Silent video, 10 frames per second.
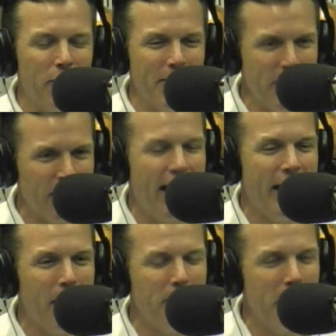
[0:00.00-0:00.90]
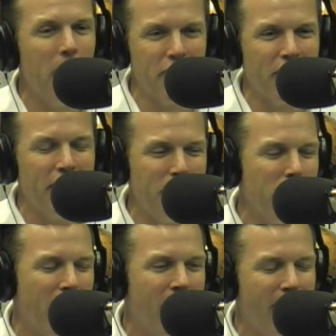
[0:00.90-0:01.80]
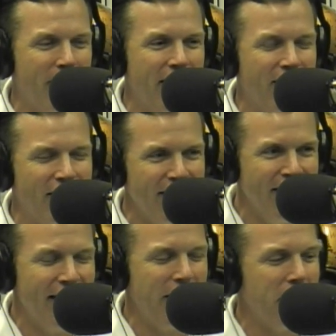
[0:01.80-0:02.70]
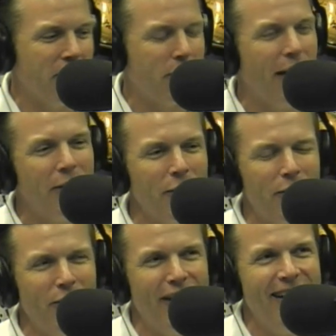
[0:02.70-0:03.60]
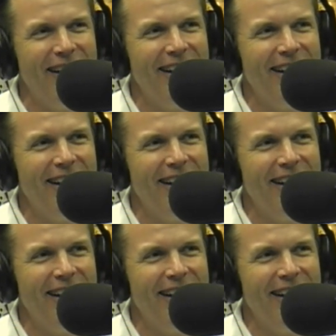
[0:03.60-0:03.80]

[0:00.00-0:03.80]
I mean, you line up, you know what you're going to do on offense, and and you just go out there and do it.